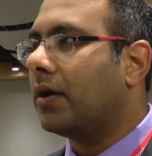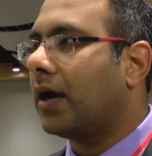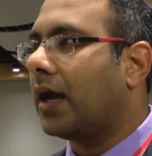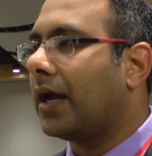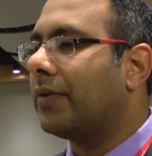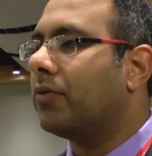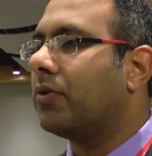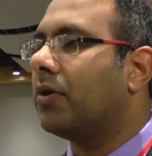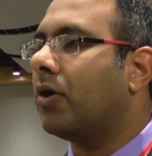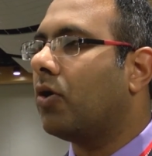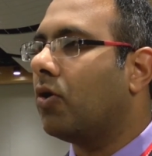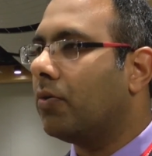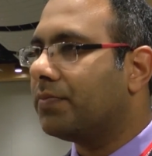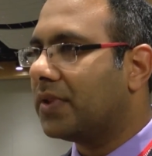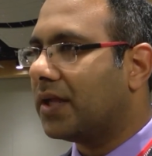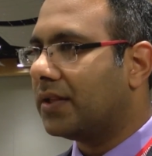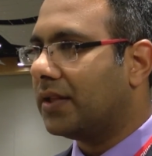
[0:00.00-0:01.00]
I would
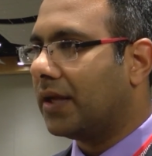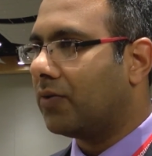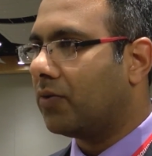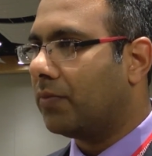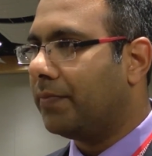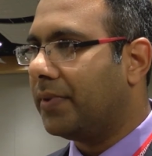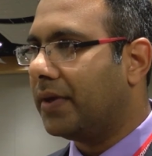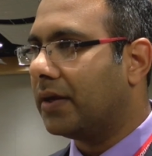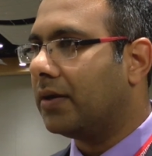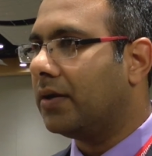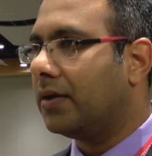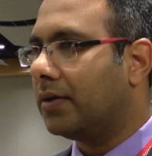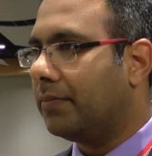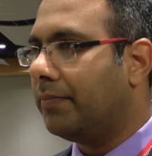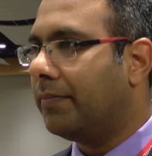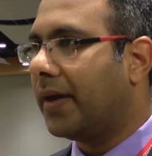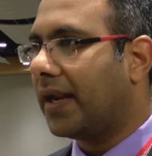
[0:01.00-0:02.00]
hope that there would be a
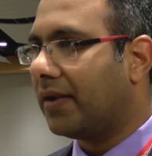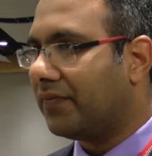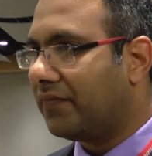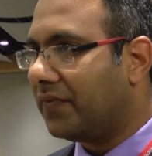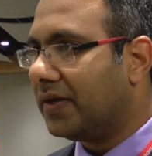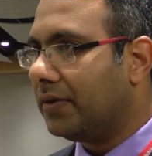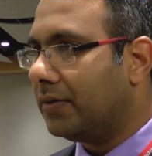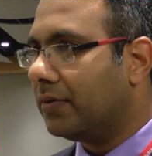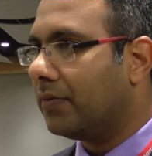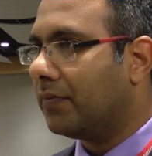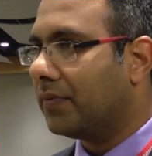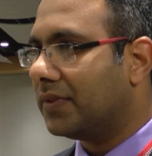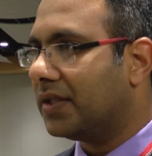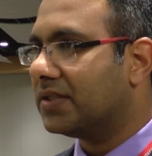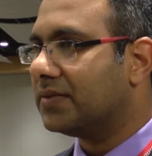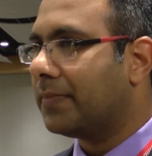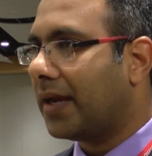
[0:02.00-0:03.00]
good benefit
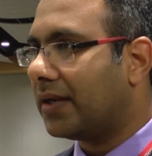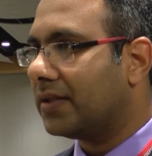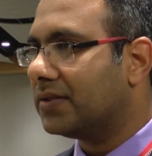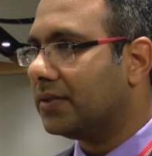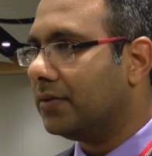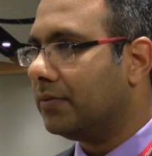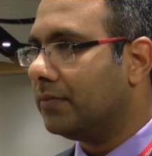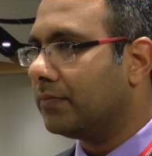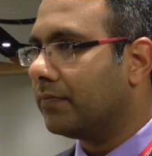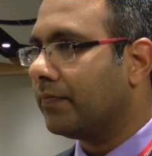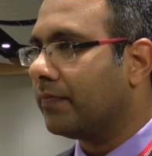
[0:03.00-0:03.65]
with this medicine,